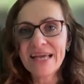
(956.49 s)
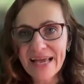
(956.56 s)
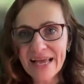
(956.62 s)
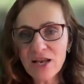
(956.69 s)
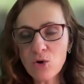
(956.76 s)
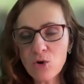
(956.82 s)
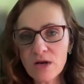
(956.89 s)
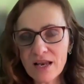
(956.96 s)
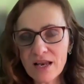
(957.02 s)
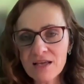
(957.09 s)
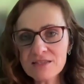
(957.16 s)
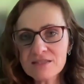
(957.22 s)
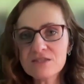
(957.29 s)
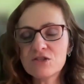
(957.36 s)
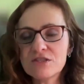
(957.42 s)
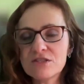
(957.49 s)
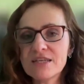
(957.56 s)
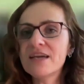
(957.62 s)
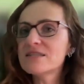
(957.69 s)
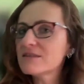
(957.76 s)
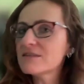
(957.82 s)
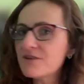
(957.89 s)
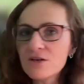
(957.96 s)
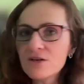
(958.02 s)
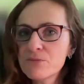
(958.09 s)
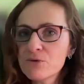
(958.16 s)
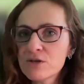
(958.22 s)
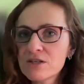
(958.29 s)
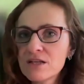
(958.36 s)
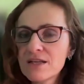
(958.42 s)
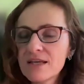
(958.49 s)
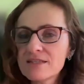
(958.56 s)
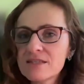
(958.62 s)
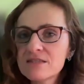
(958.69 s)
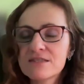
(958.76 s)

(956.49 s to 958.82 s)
hello class, today is a very important lesson.